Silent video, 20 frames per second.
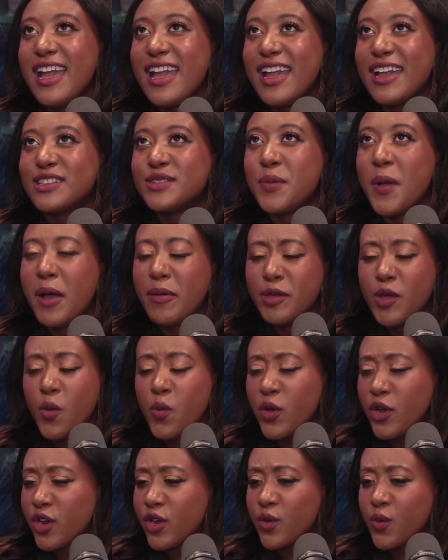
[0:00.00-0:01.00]
It's probably a
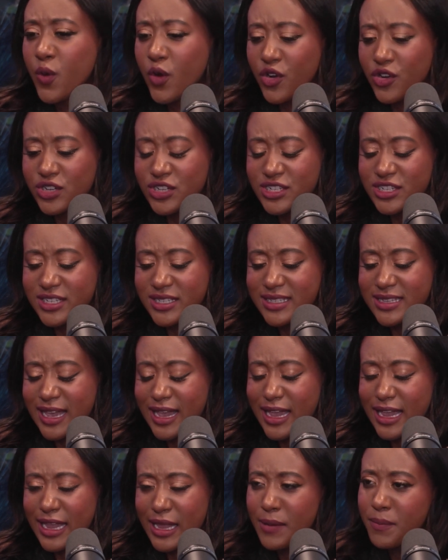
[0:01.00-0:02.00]
weird word to just
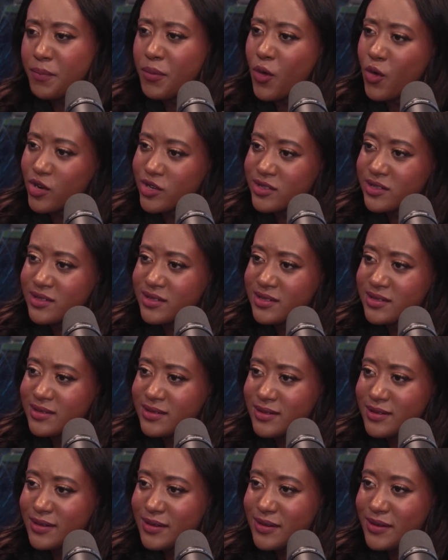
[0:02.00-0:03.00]
say important,
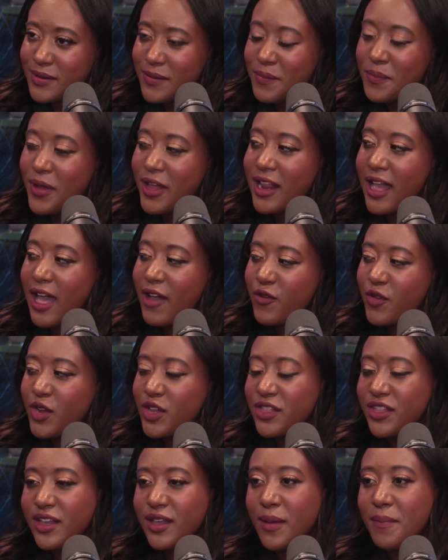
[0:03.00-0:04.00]
but
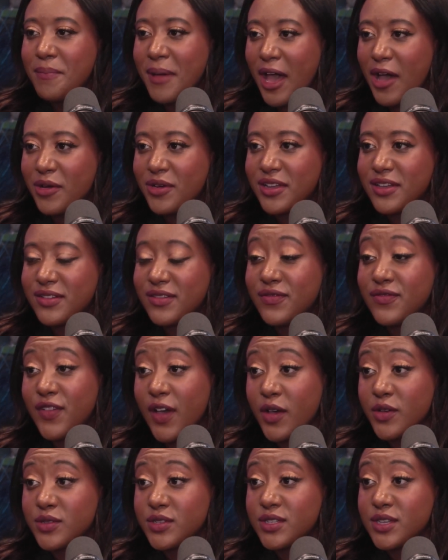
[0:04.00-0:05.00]
everything about it
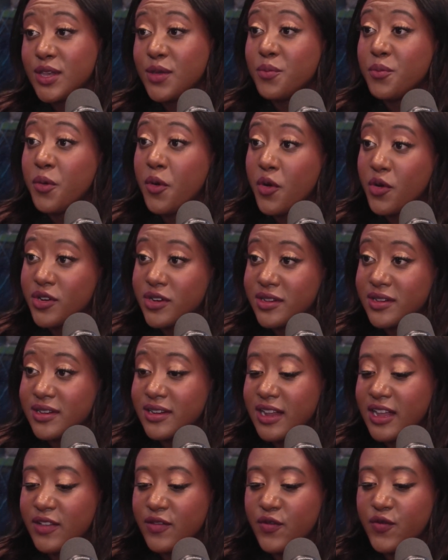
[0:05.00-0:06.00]
felt important.
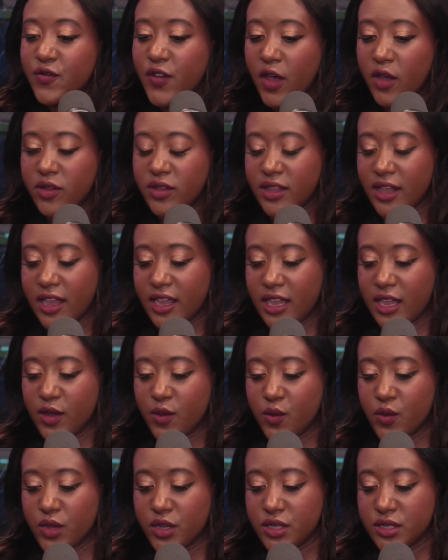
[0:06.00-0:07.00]
It felt like it
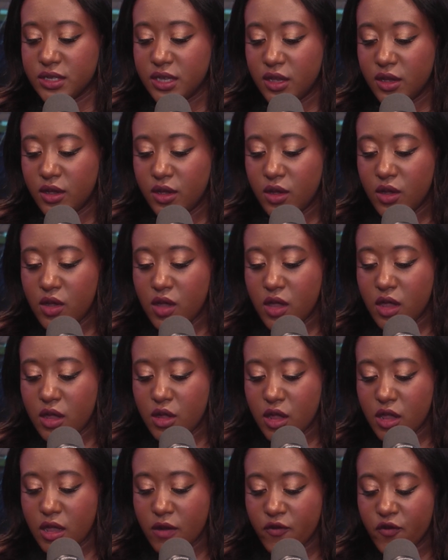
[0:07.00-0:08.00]
was
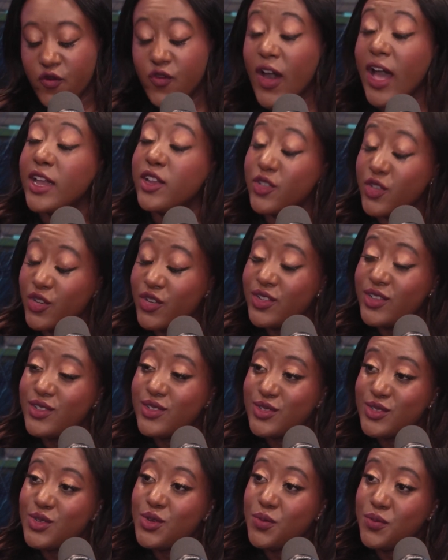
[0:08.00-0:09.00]
vital
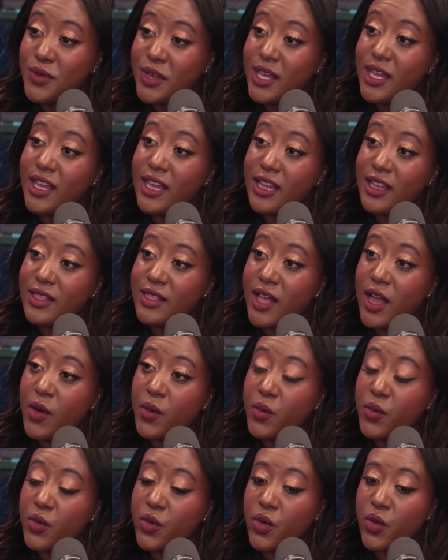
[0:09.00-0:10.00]
to be in that
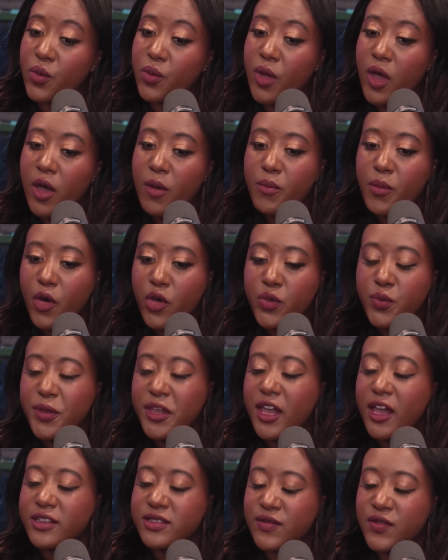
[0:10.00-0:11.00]
room, both
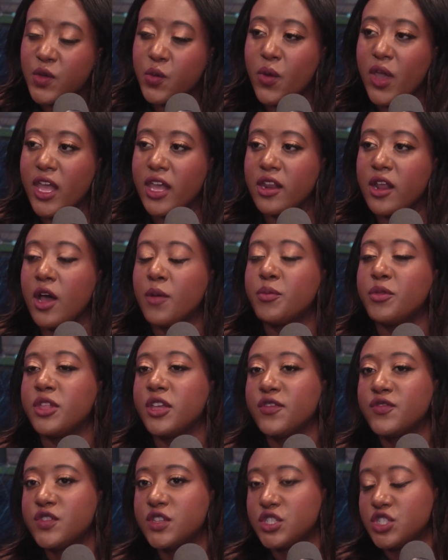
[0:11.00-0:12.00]
because of the way it
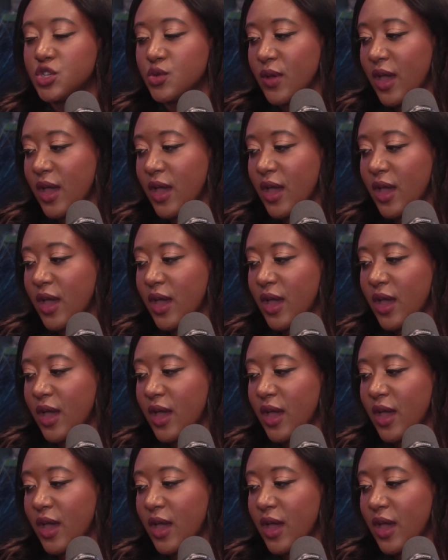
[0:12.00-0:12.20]
uplifted you